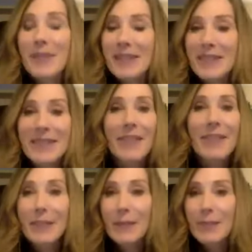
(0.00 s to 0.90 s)
That's
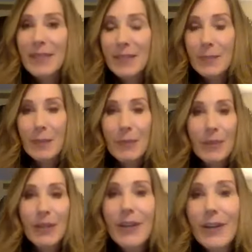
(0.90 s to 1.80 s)
definitely places people
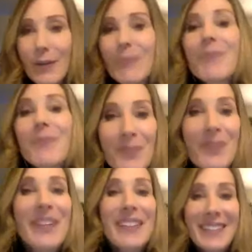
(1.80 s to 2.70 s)
could go
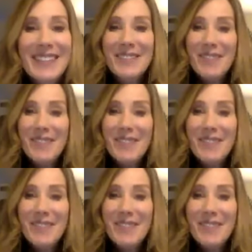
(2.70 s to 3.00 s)
to